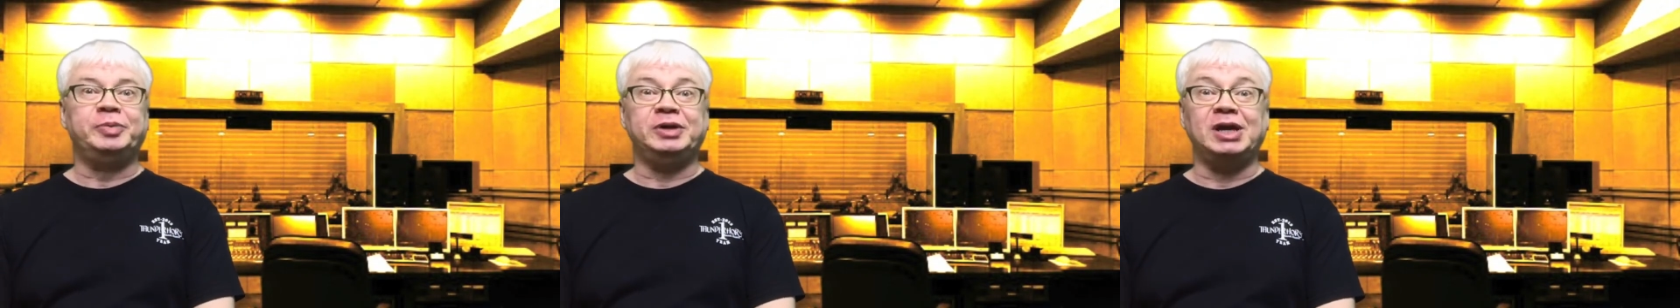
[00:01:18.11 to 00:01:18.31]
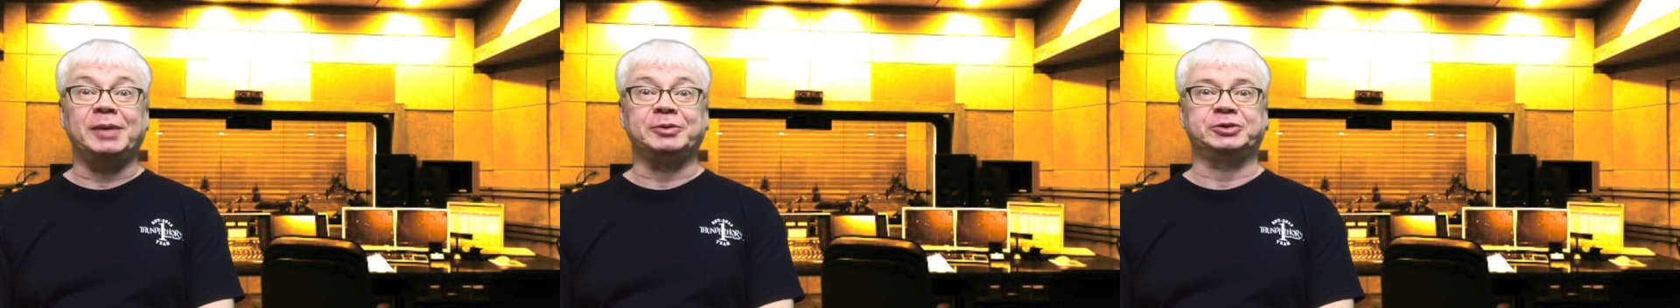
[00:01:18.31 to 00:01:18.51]

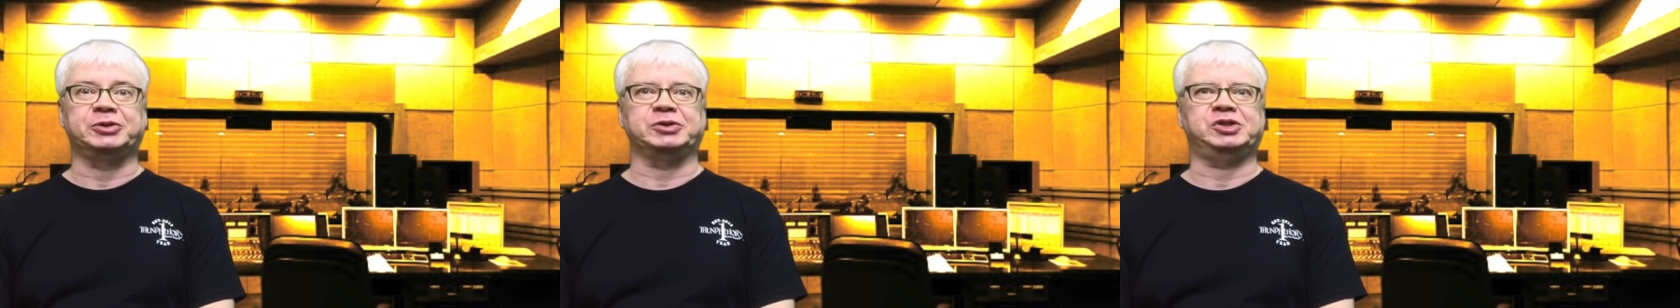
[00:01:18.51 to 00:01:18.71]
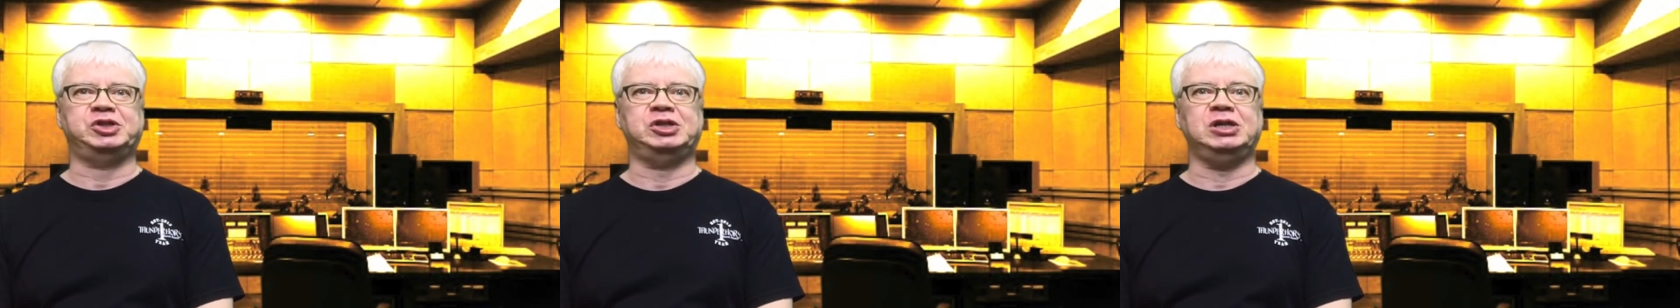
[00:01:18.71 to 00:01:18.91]
be able
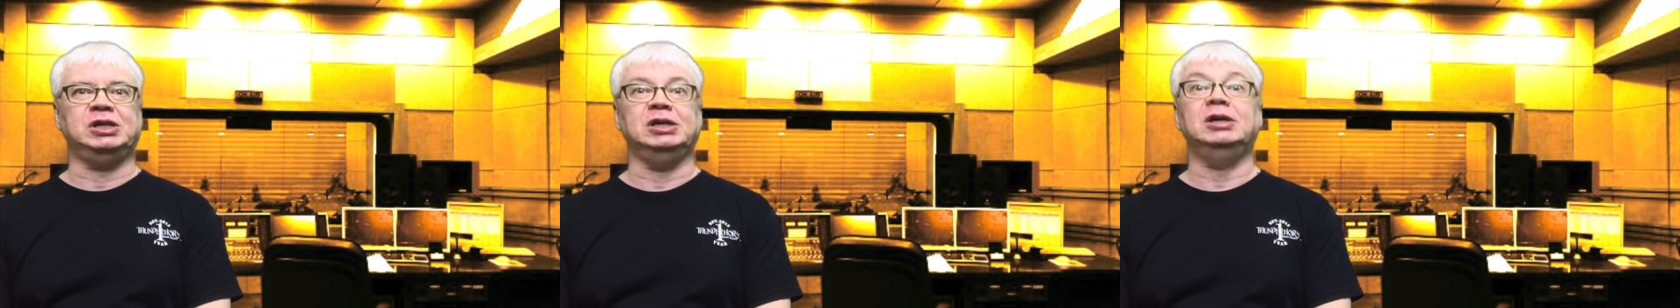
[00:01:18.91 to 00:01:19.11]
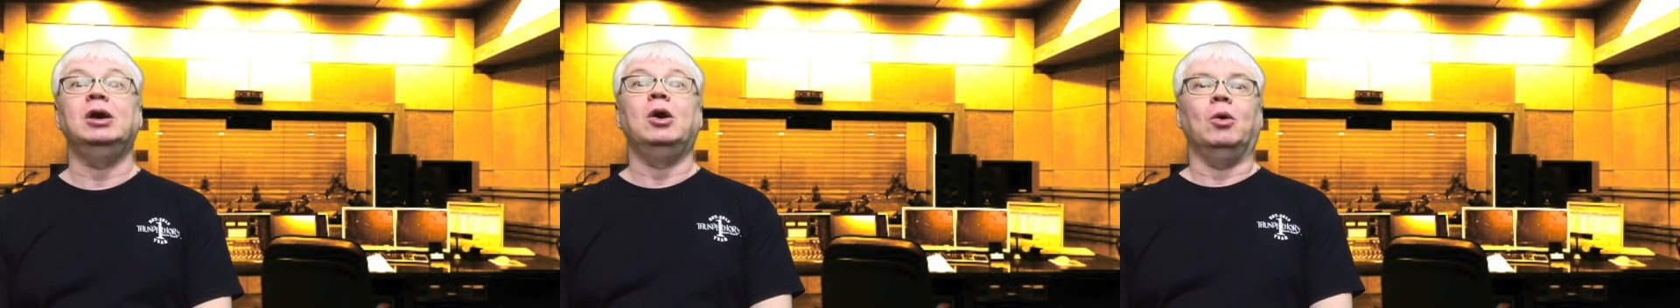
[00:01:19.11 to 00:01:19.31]
to
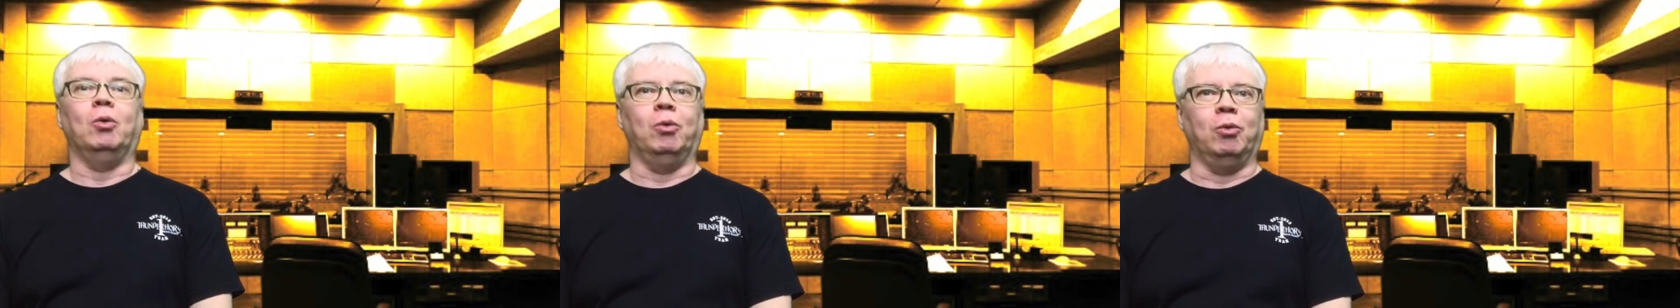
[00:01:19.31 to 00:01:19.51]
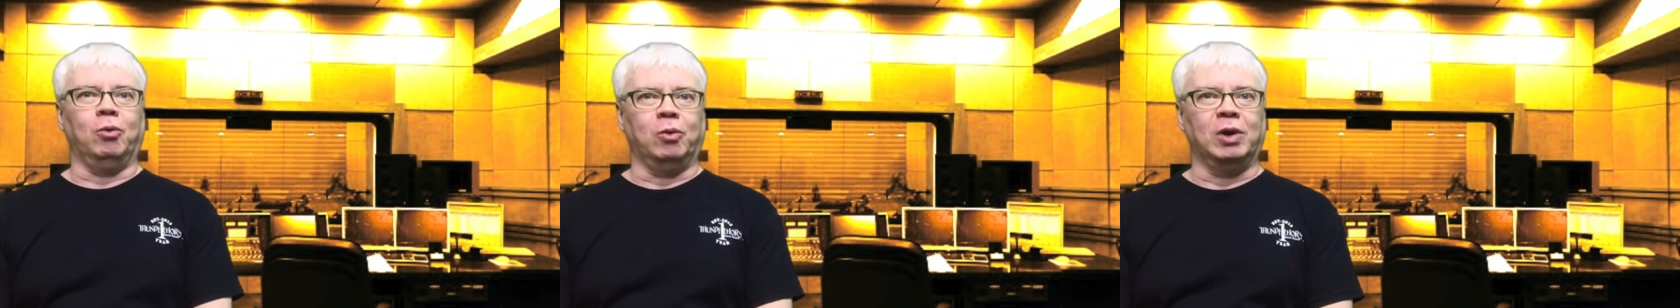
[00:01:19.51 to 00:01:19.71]
see
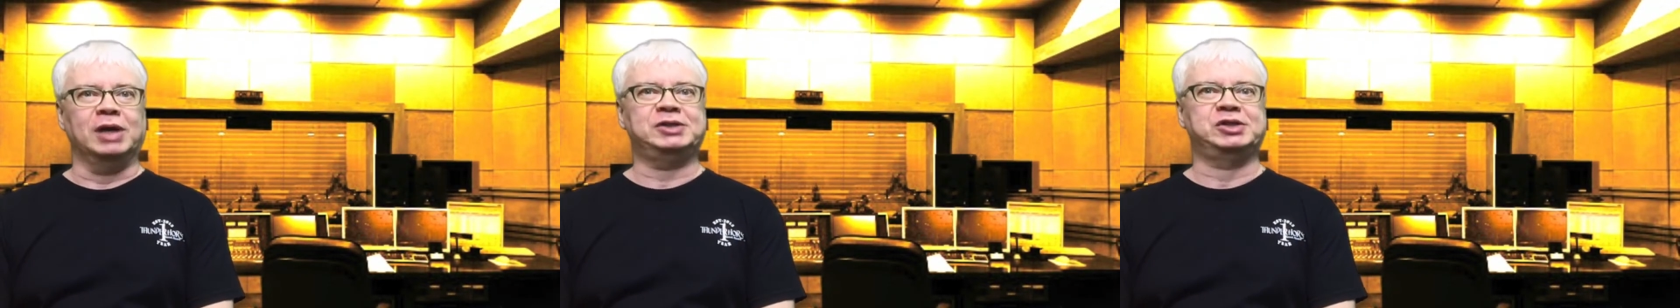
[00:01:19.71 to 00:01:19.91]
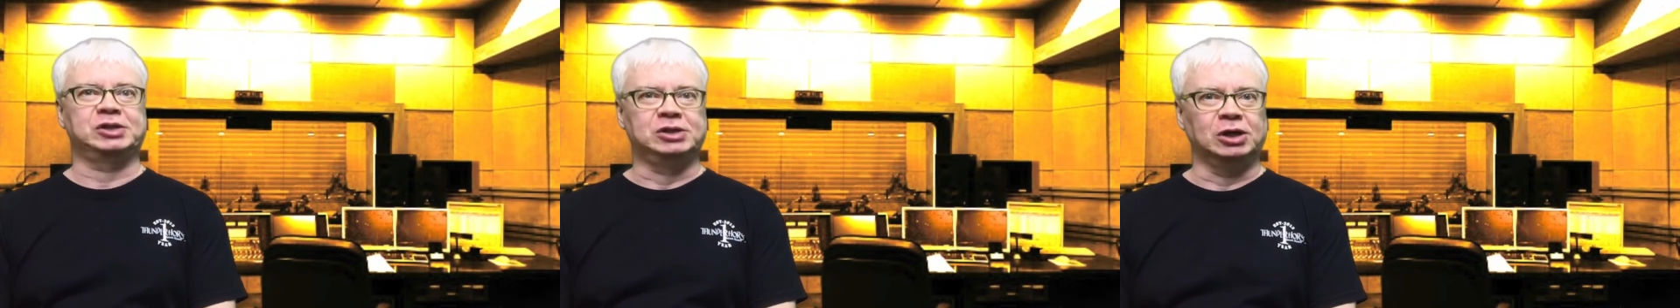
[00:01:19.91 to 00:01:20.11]

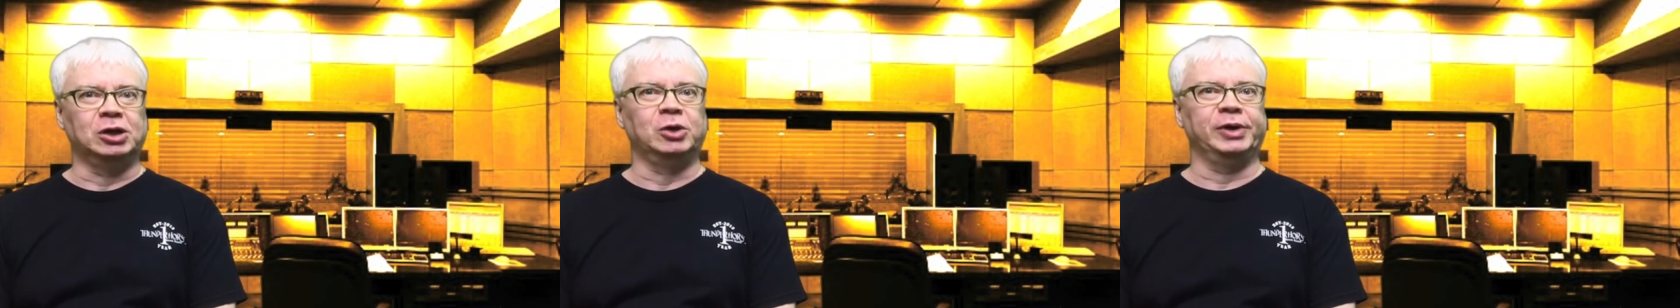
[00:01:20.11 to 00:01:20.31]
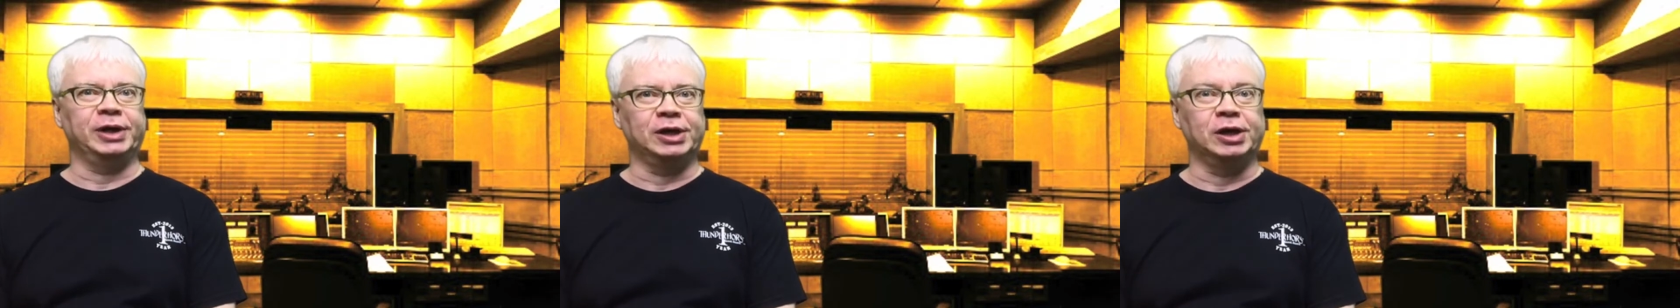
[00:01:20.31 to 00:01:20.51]
what's
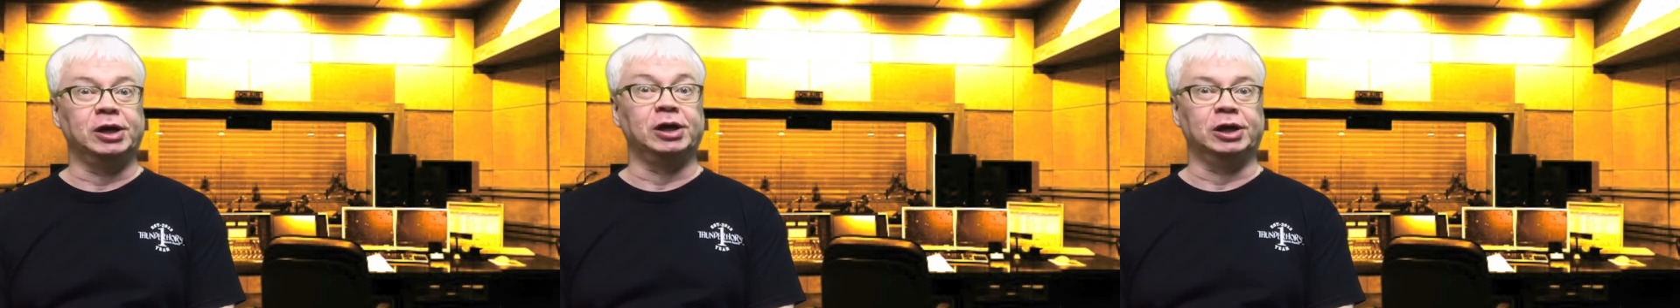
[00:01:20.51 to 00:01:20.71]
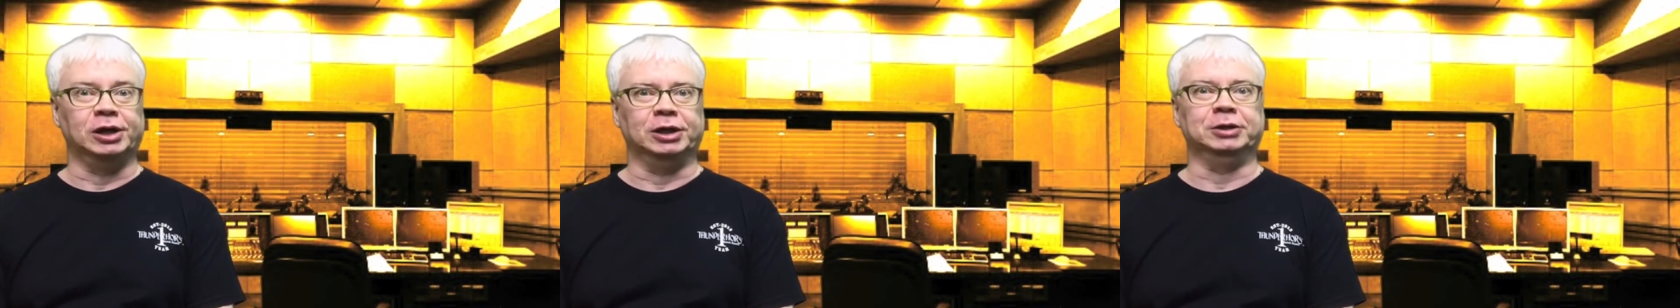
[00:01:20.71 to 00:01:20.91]
going
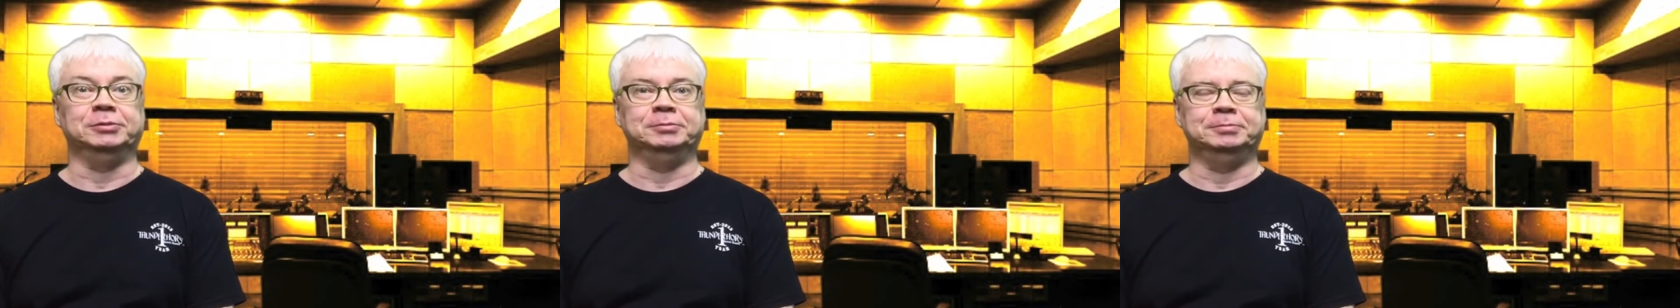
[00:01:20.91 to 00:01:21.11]
on.